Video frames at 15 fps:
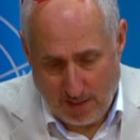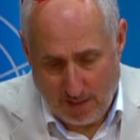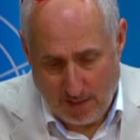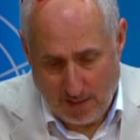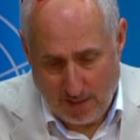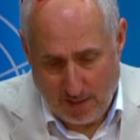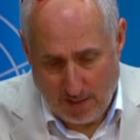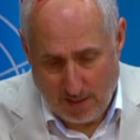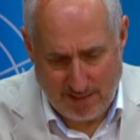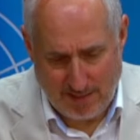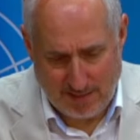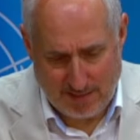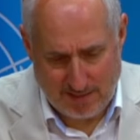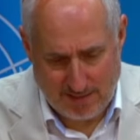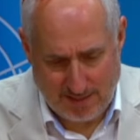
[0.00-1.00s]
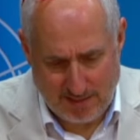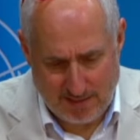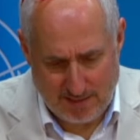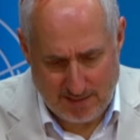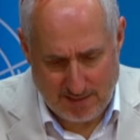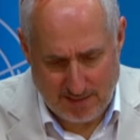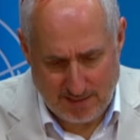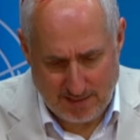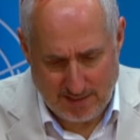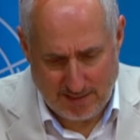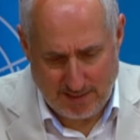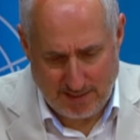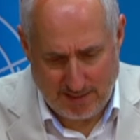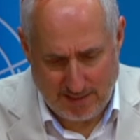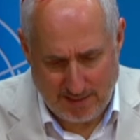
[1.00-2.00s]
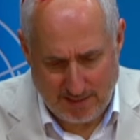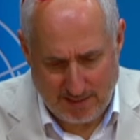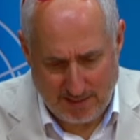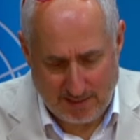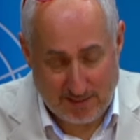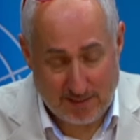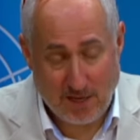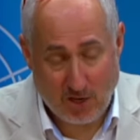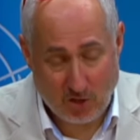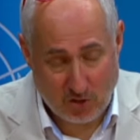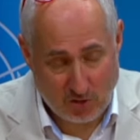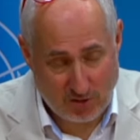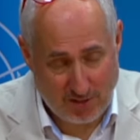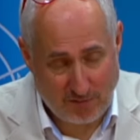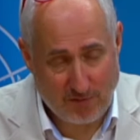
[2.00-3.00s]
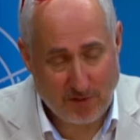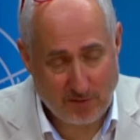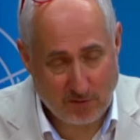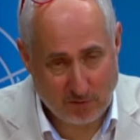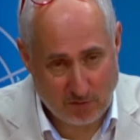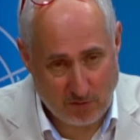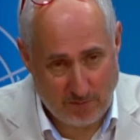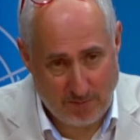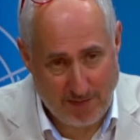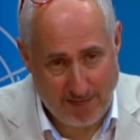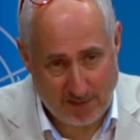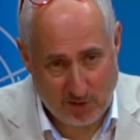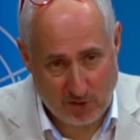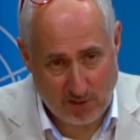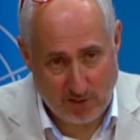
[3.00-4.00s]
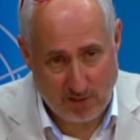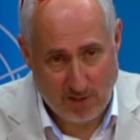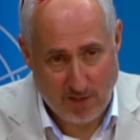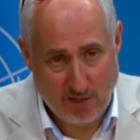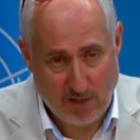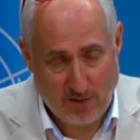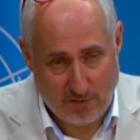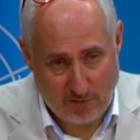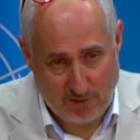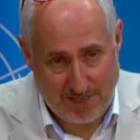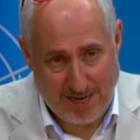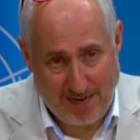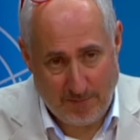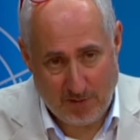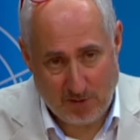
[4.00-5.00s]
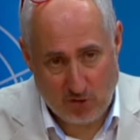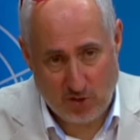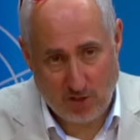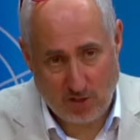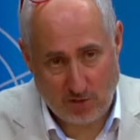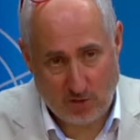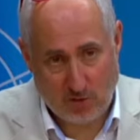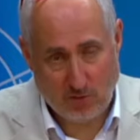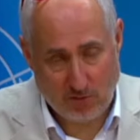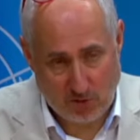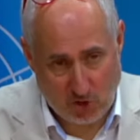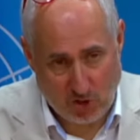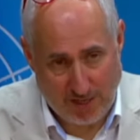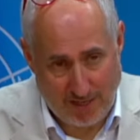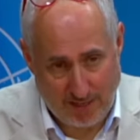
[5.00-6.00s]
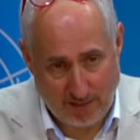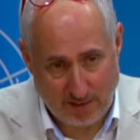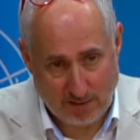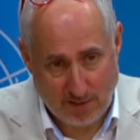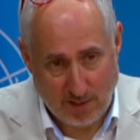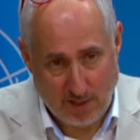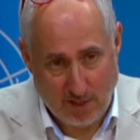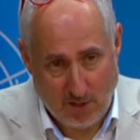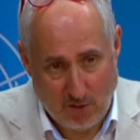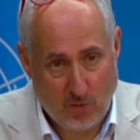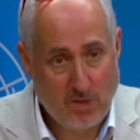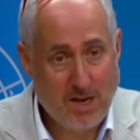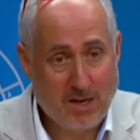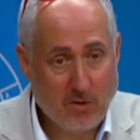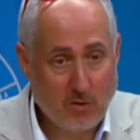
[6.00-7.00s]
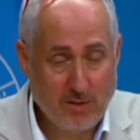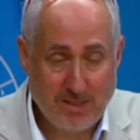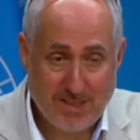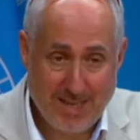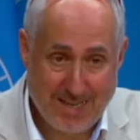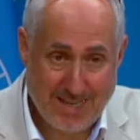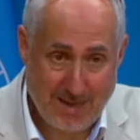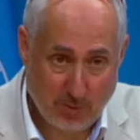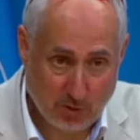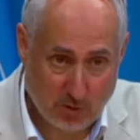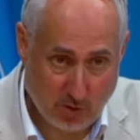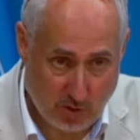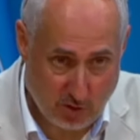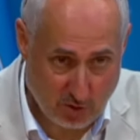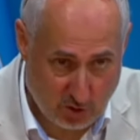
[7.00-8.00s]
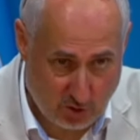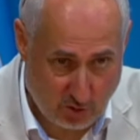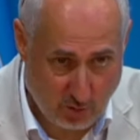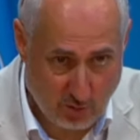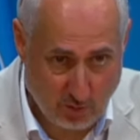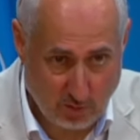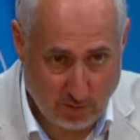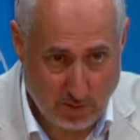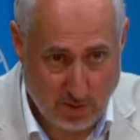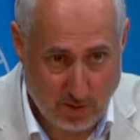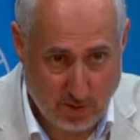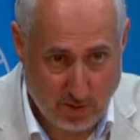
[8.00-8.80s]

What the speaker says: Again, it's not difficult to imagine the damage done to a child who not only is not able to go to school,